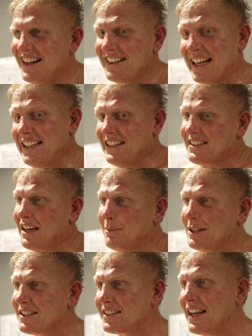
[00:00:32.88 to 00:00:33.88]
They needed
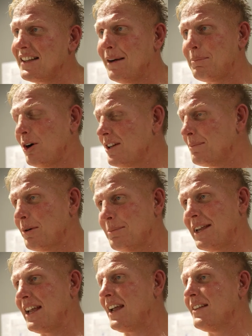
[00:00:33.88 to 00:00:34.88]
someone to stand up. I didn't put
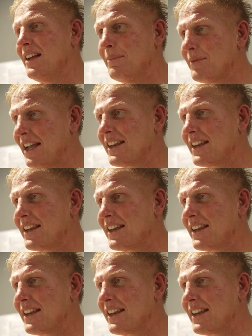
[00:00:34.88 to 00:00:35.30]
my hand up.